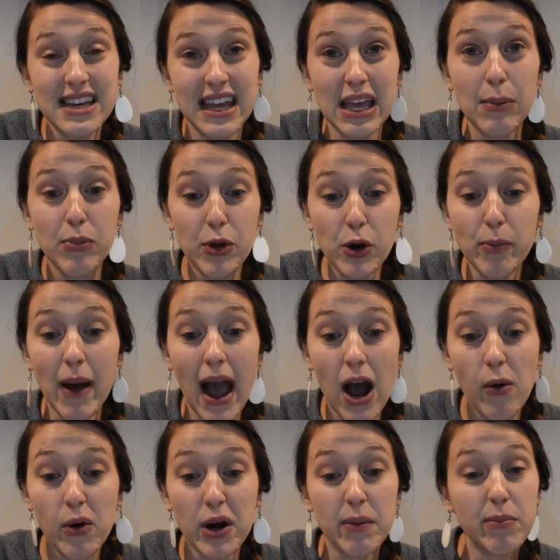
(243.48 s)
keep their
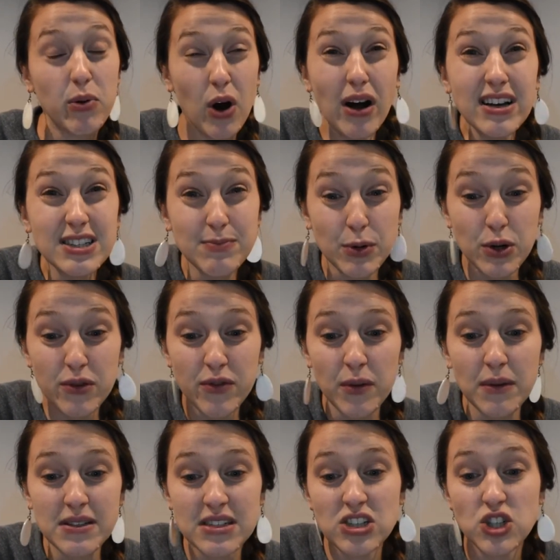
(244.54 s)
power and prosper from
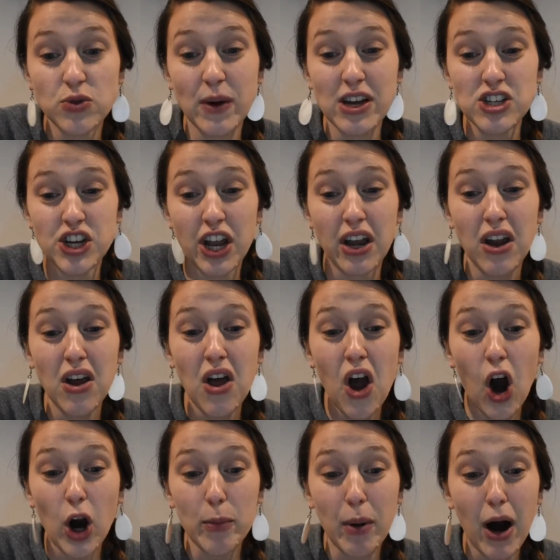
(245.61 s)
the situation
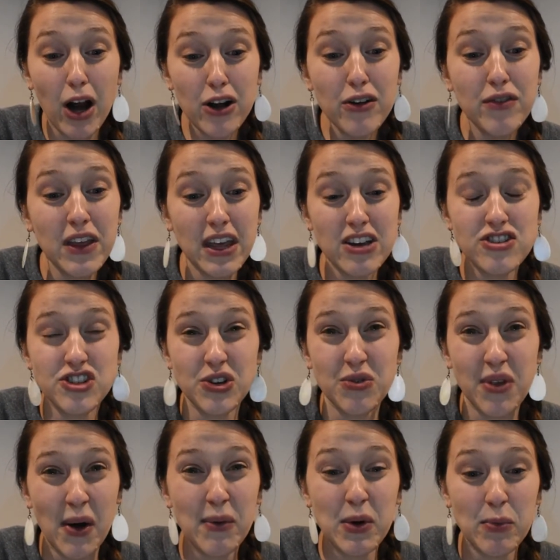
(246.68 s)
are part of the issue
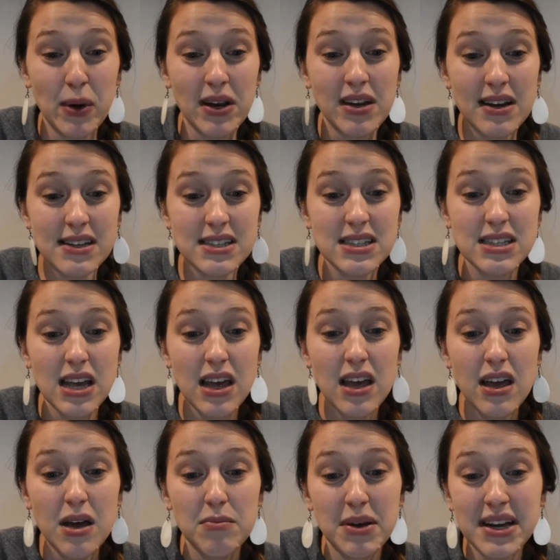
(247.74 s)
that we witness.
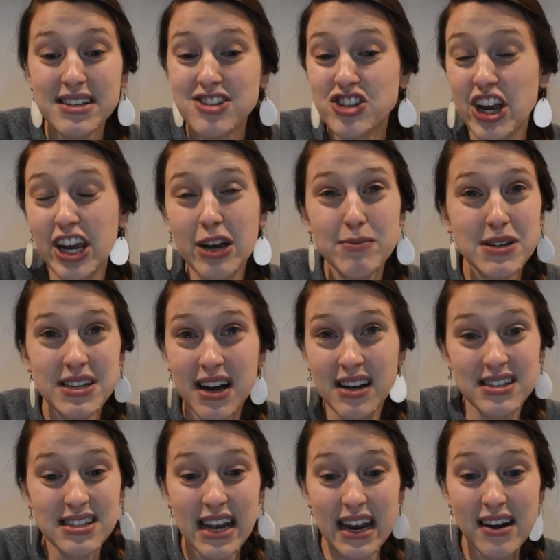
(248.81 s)
Because Jacob did
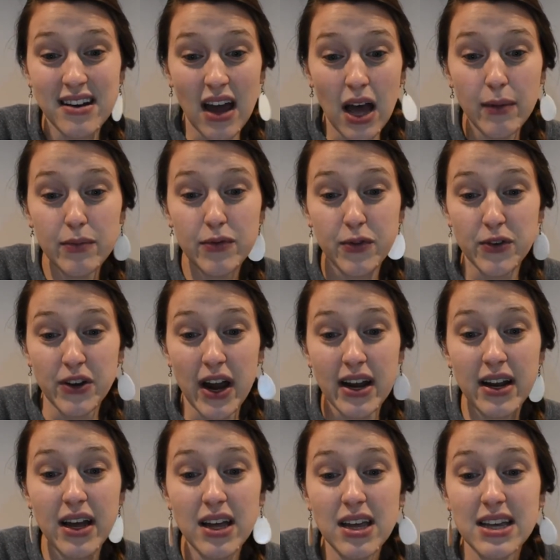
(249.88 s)
not stand up for
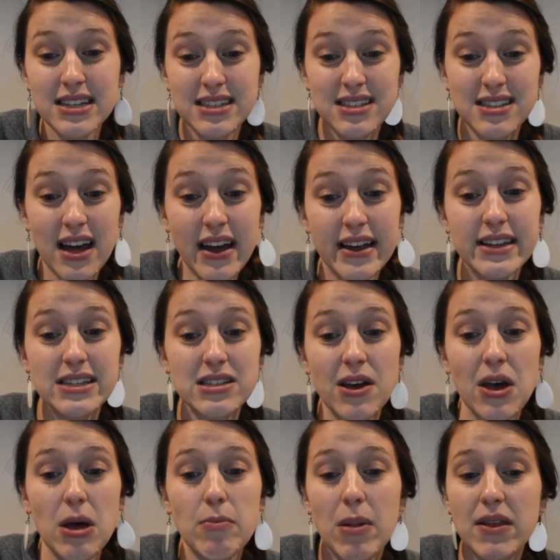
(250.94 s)
Dinah, his sons
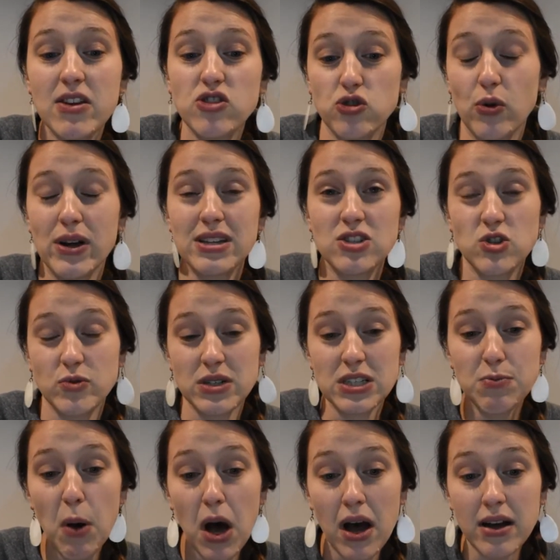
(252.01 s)
made the choice to
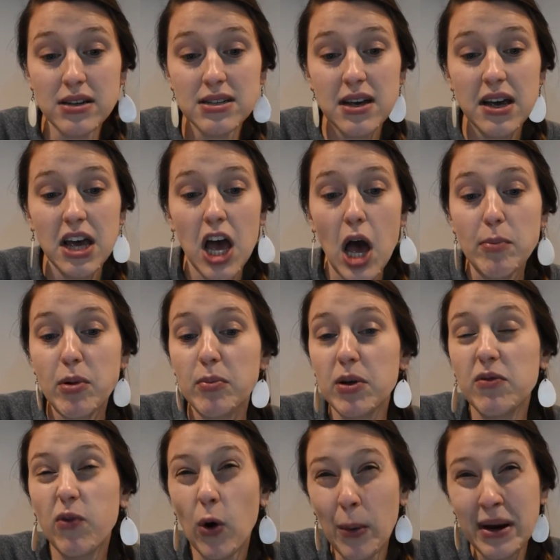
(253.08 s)
respond. But
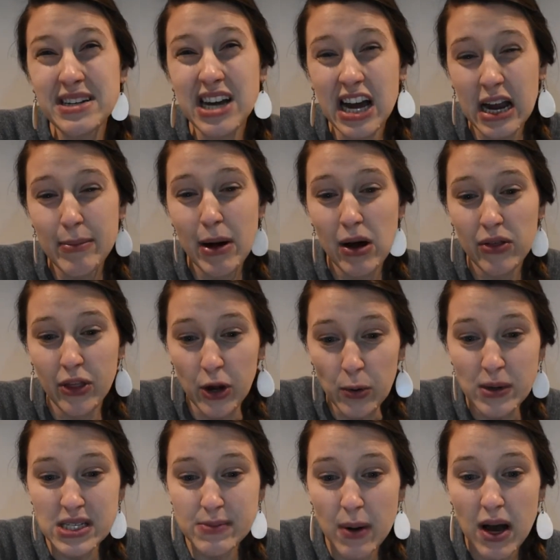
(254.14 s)
before we talk about their
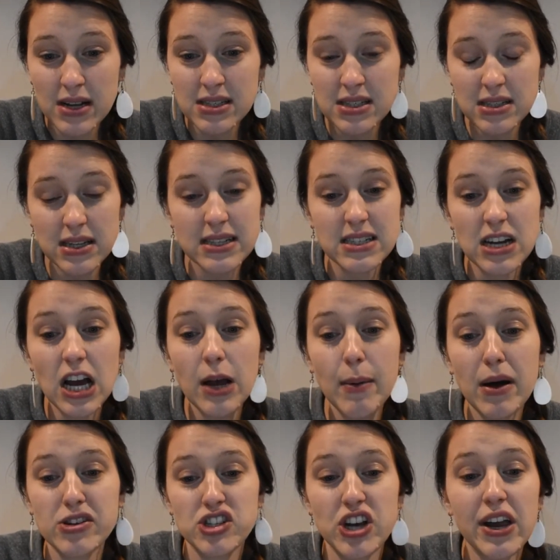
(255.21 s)
response, let's talk
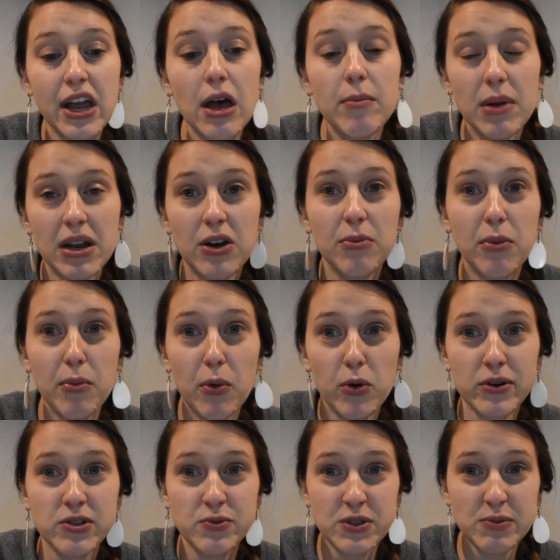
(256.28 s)
about Shechem and
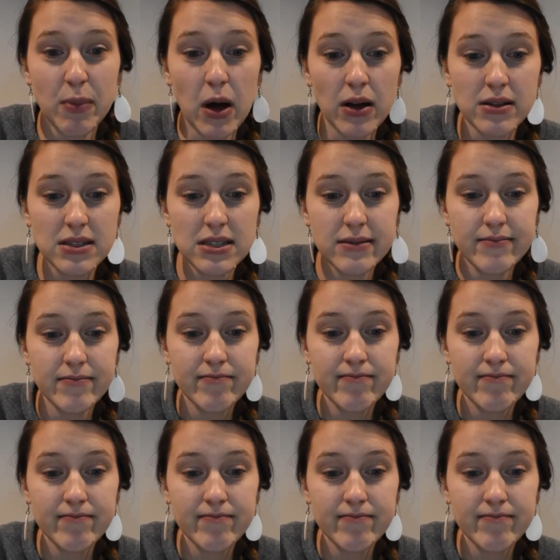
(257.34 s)
Hamor's response.